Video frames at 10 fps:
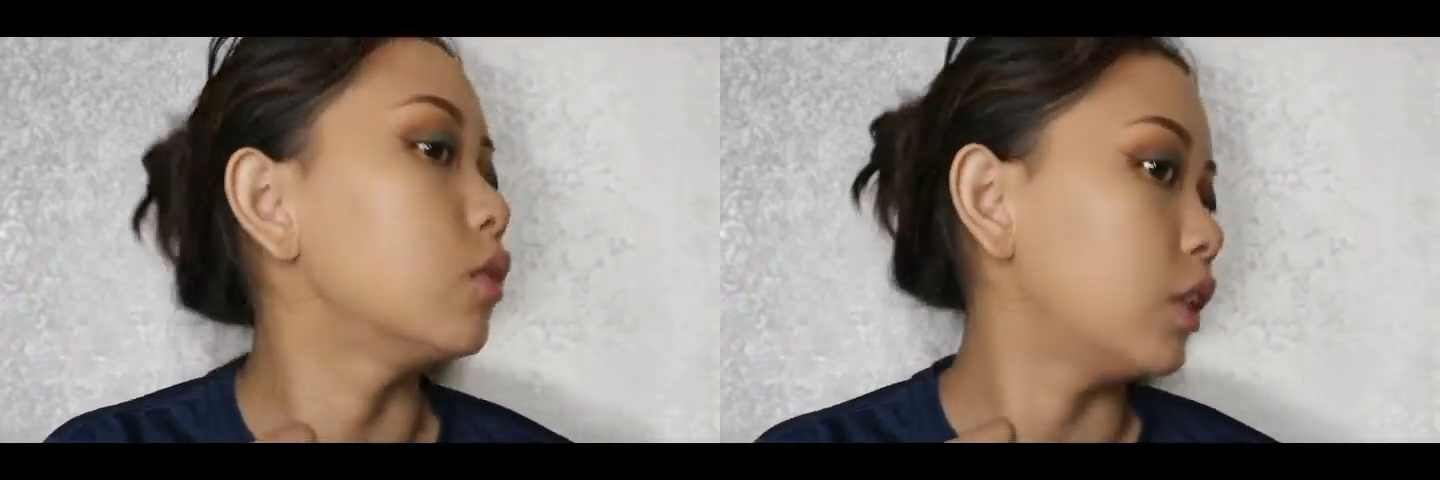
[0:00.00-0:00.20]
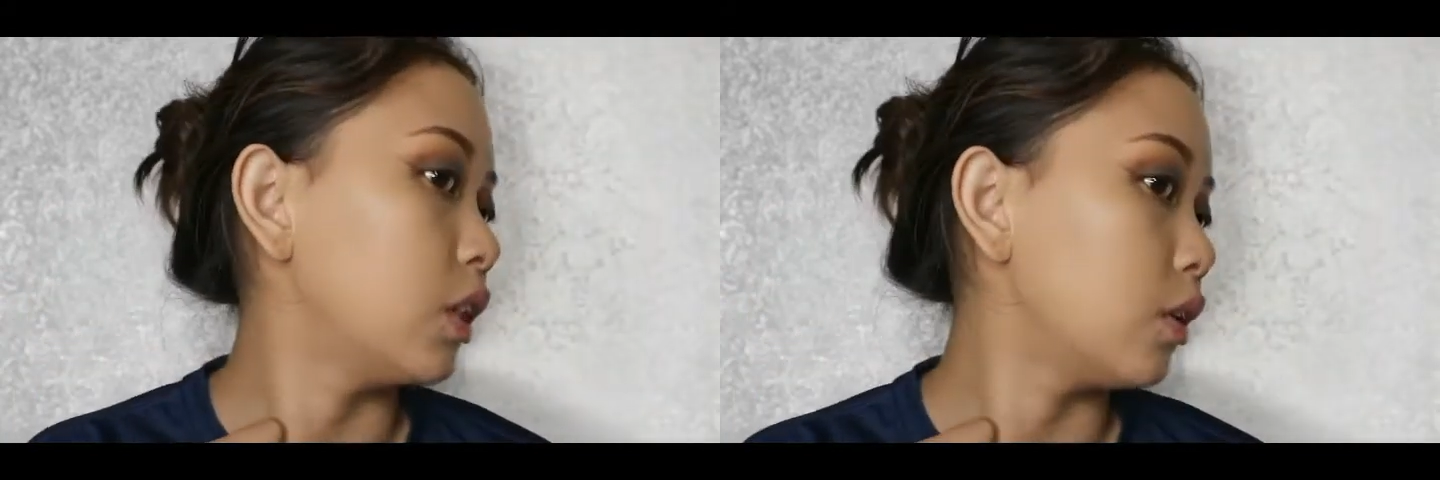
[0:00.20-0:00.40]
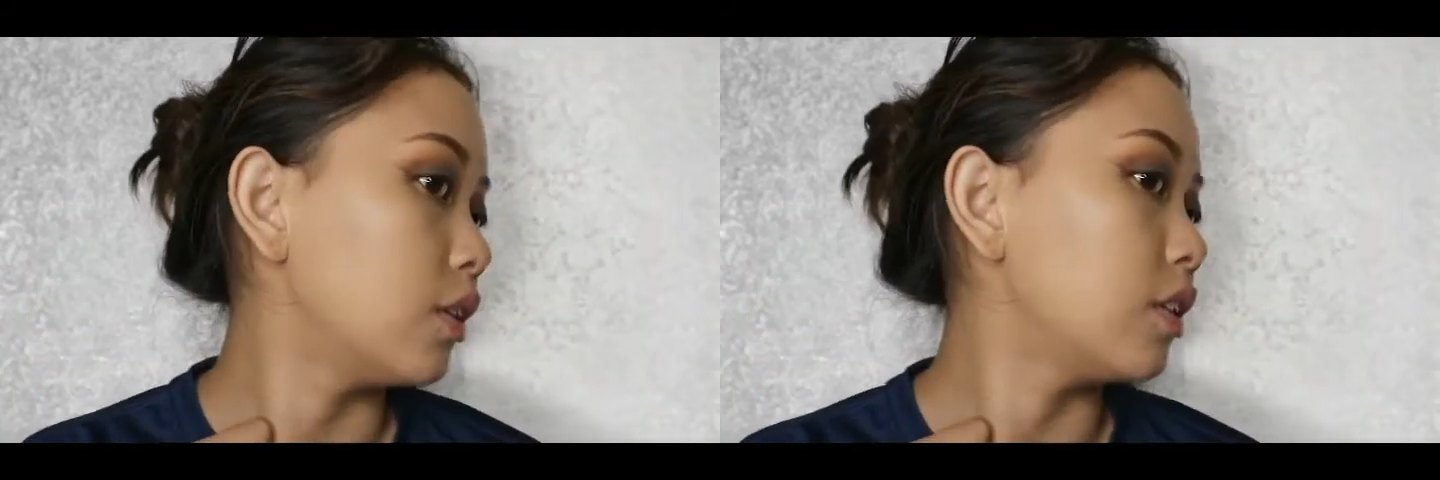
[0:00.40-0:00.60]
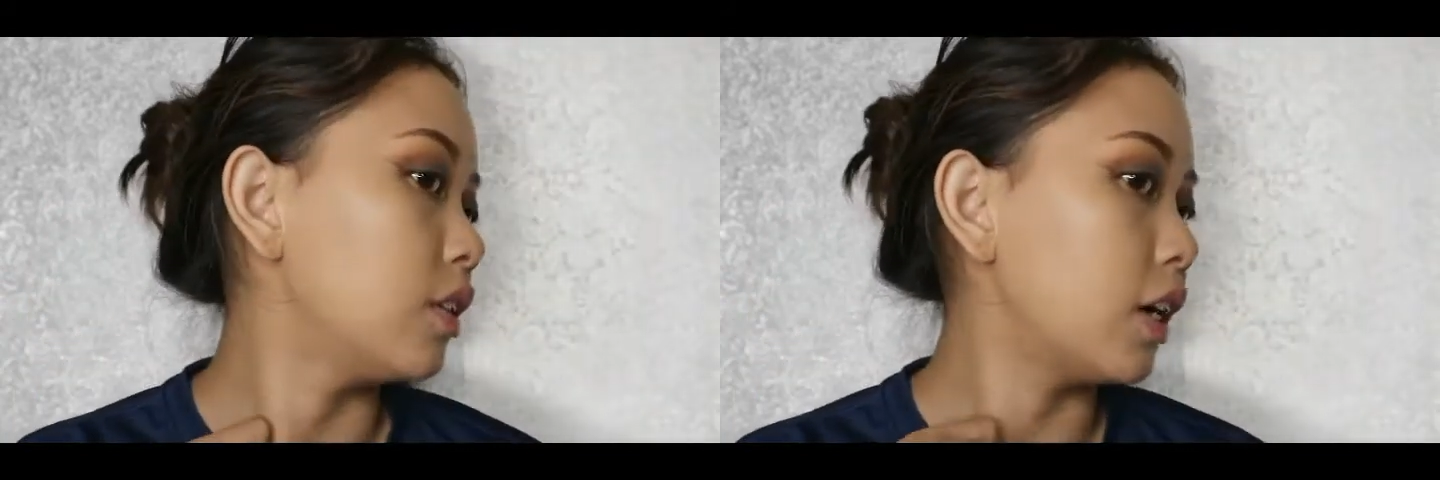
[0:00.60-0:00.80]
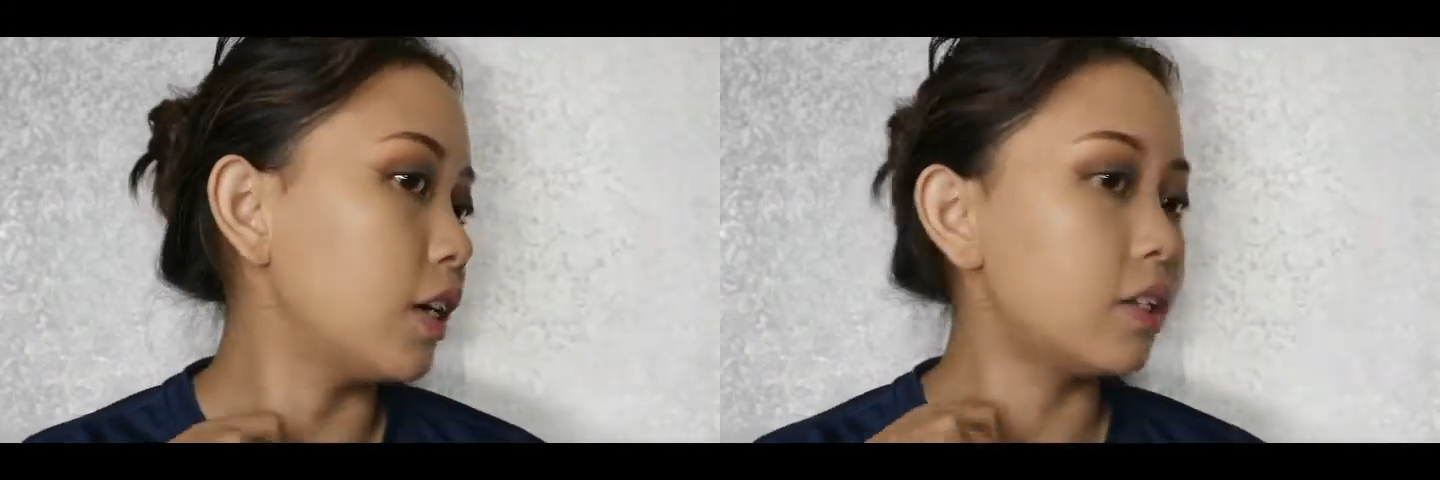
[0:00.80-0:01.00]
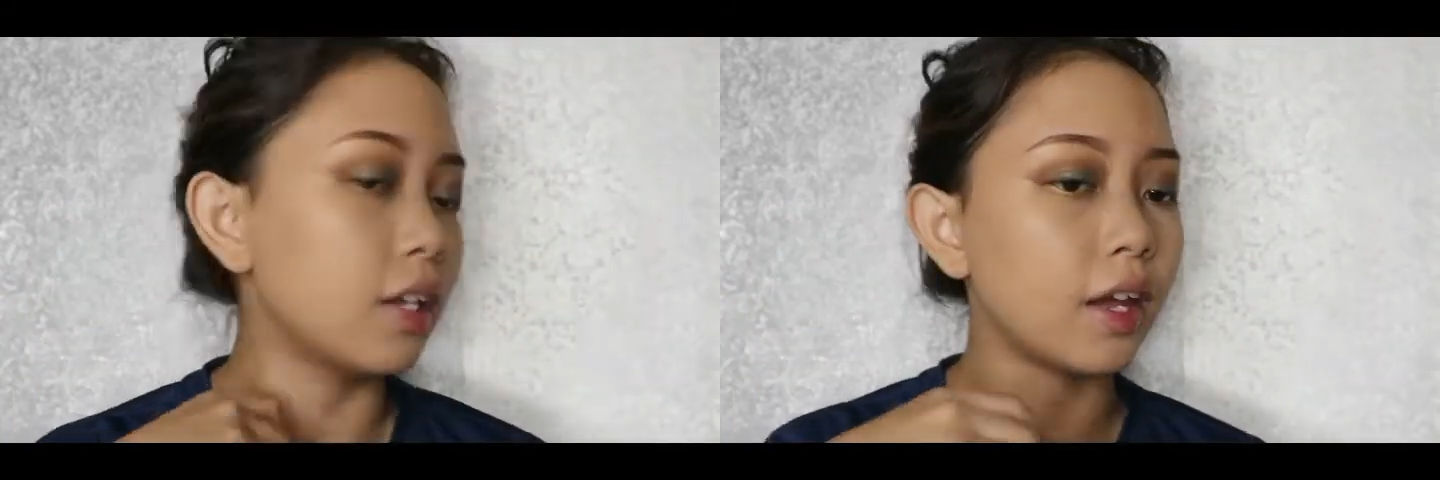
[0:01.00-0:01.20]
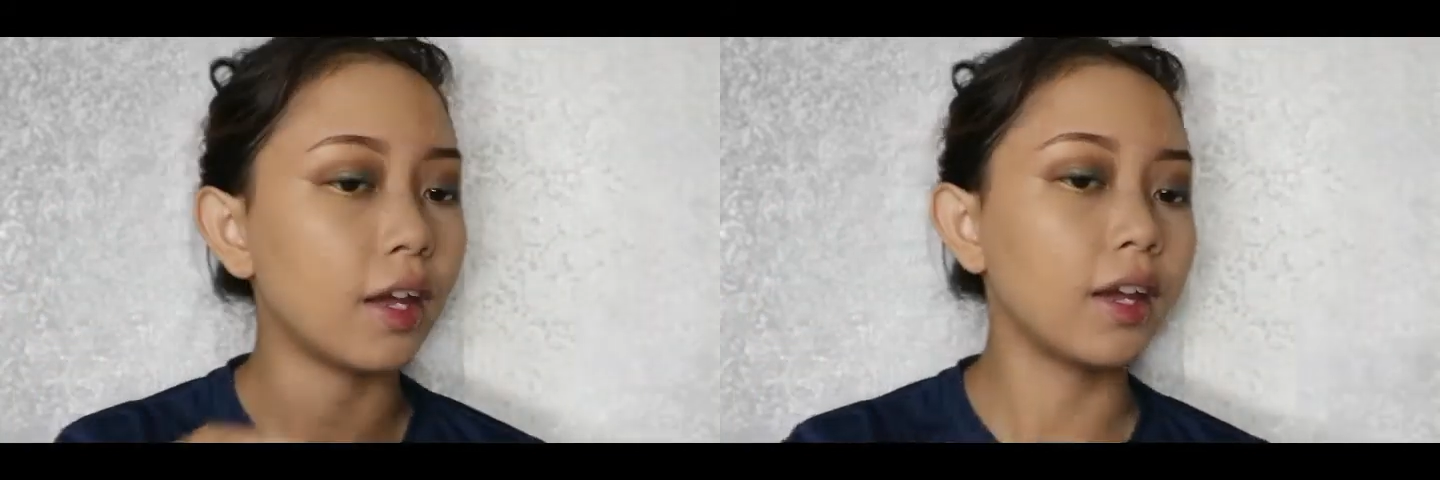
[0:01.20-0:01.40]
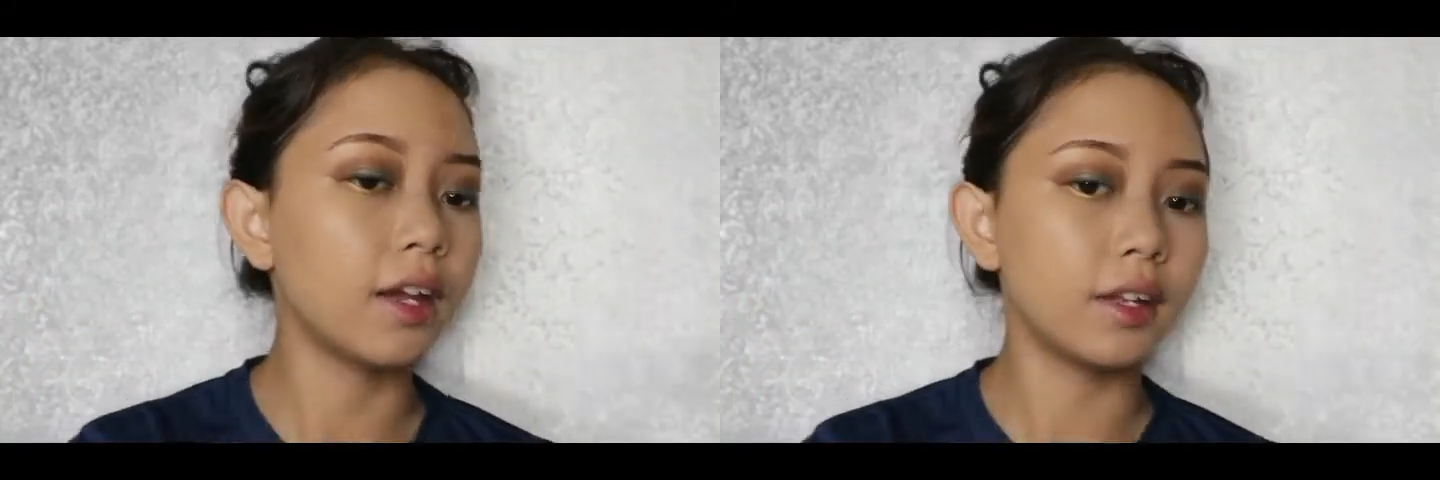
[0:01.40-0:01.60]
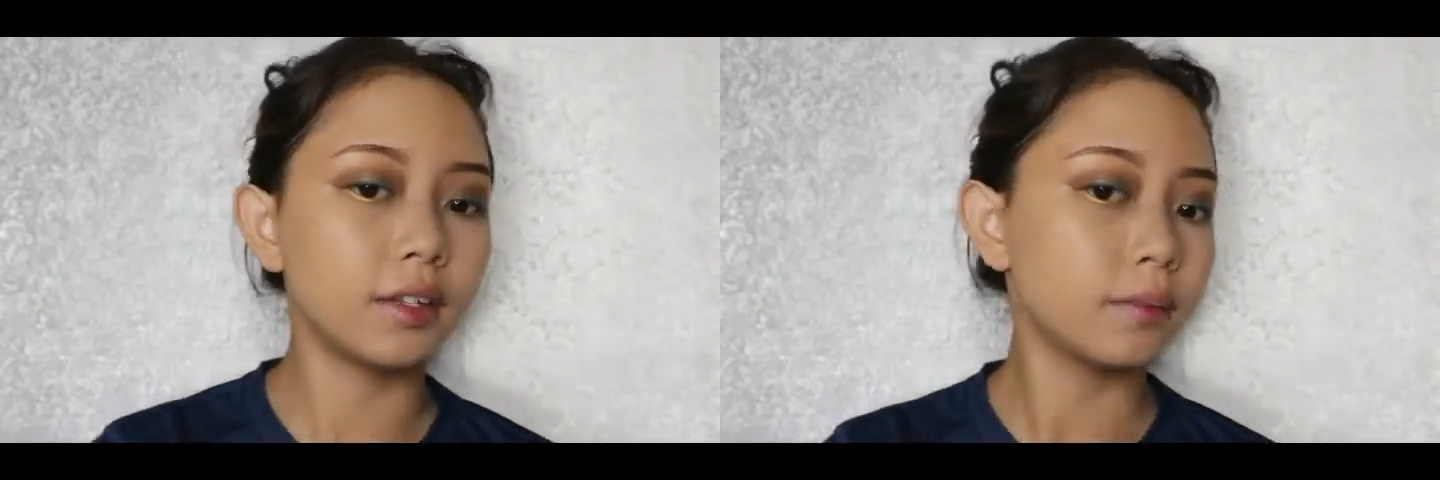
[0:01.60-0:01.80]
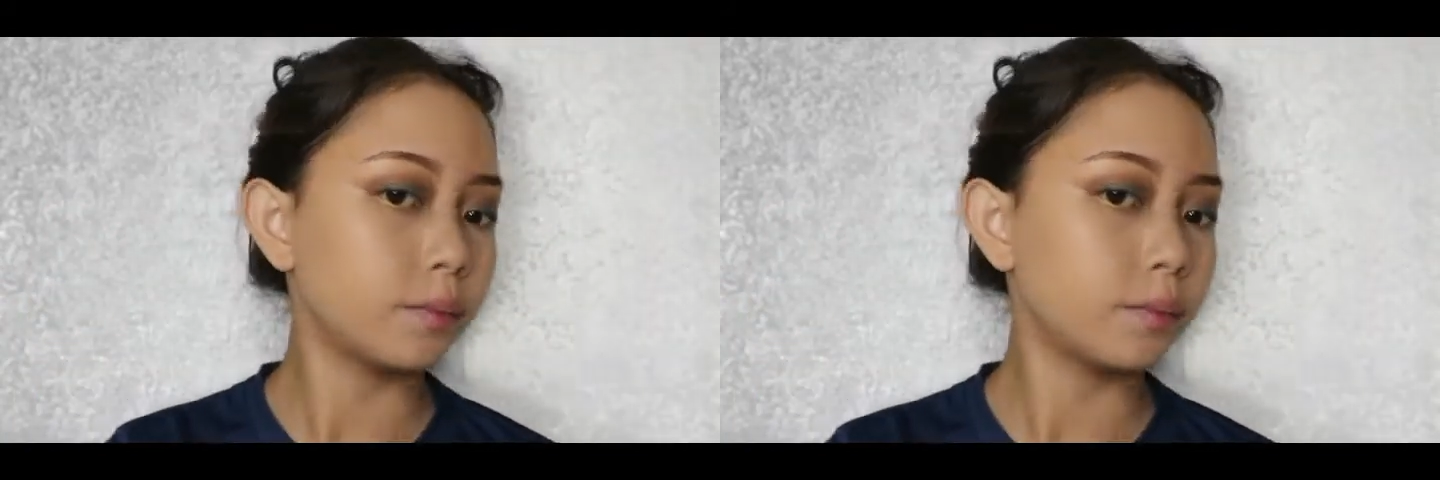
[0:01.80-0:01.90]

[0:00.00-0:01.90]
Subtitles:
already oxidized and